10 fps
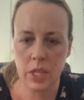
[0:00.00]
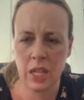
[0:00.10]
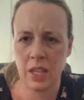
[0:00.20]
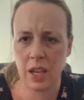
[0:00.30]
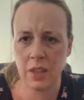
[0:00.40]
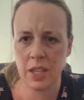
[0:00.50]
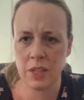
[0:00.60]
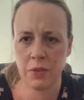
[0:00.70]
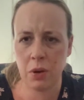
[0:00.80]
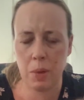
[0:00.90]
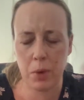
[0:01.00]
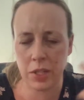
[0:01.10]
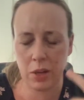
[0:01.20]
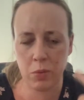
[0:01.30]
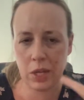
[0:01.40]
yeah, that's fine, but I
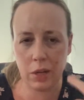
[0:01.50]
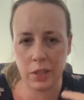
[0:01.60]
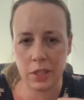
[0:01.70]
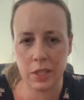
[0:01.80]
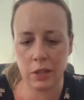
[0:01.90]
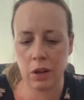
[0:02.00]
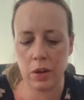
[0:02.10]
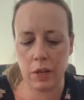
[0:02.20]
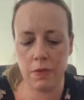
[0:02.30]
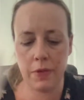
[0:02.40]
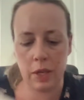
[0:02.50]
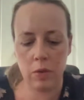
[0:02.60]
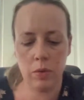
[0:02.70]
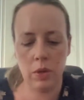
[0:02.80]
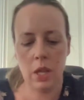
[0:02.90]
don't really like the silicone
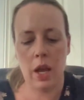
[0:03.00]
fill